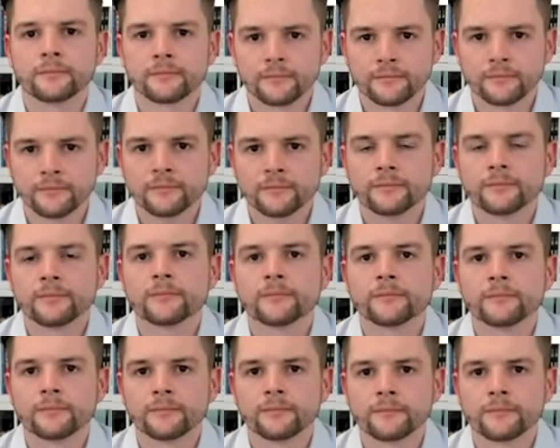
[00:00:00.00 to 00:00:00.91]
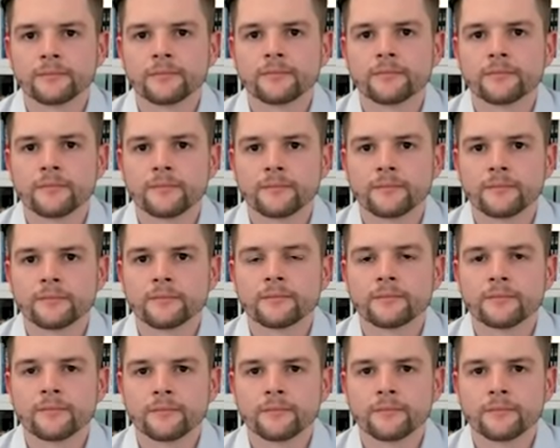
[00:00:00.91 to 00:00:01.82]

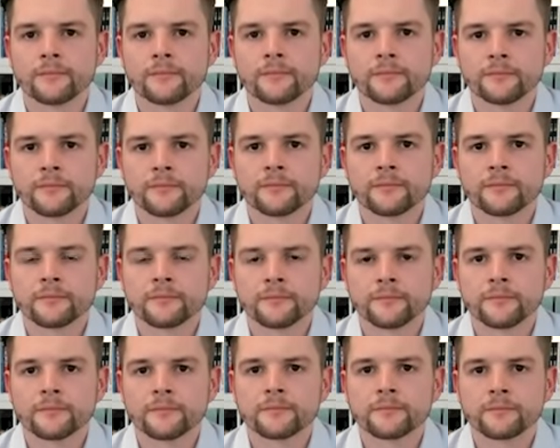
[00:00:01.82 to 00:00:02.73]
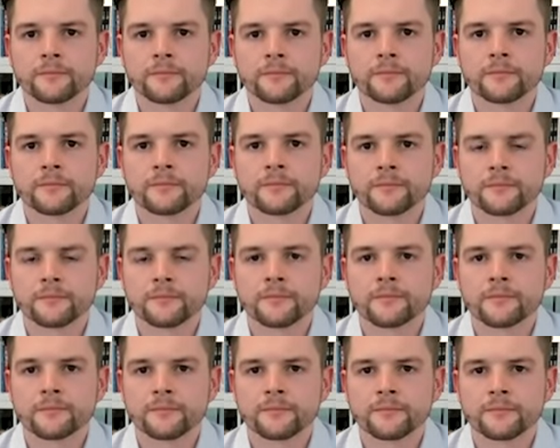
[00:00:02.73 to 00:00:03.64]

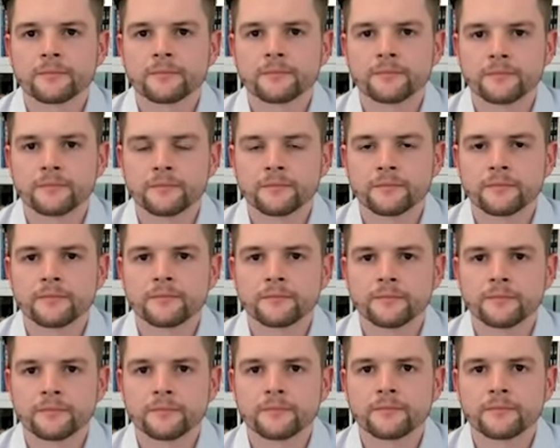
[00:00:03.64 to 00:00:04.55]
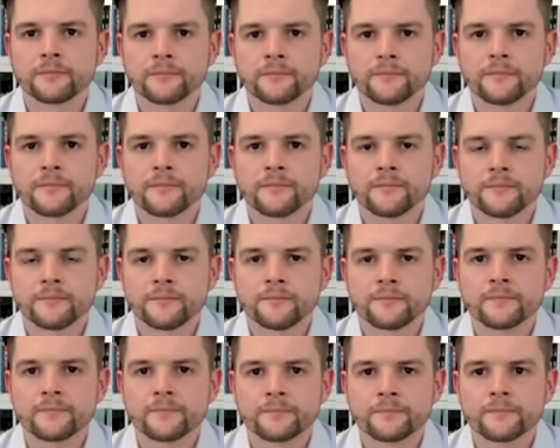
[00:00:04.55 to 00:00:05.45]

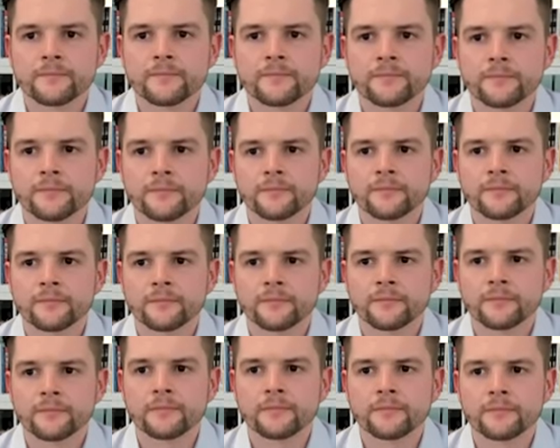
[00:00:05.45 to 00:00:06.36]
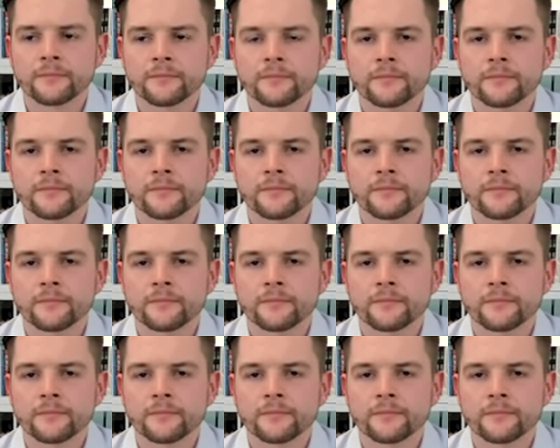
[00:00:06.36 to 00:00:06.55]
(not speaking)